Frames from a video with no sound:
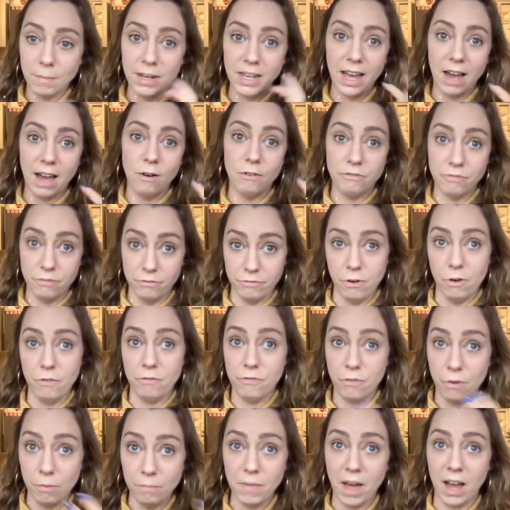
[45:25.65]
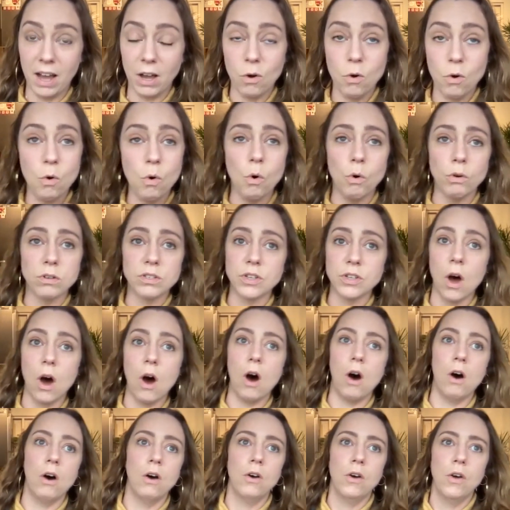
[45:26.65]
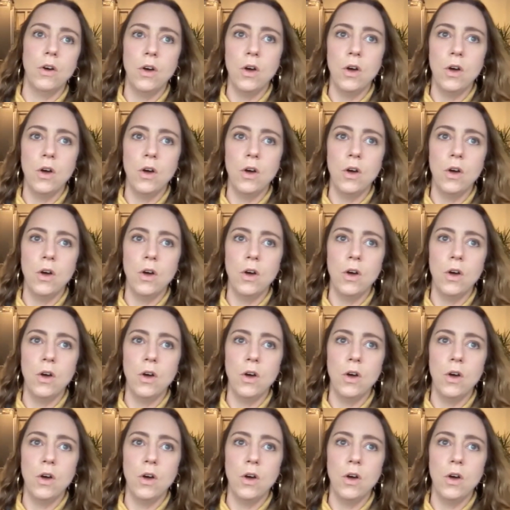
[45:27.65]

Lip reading: out from that course are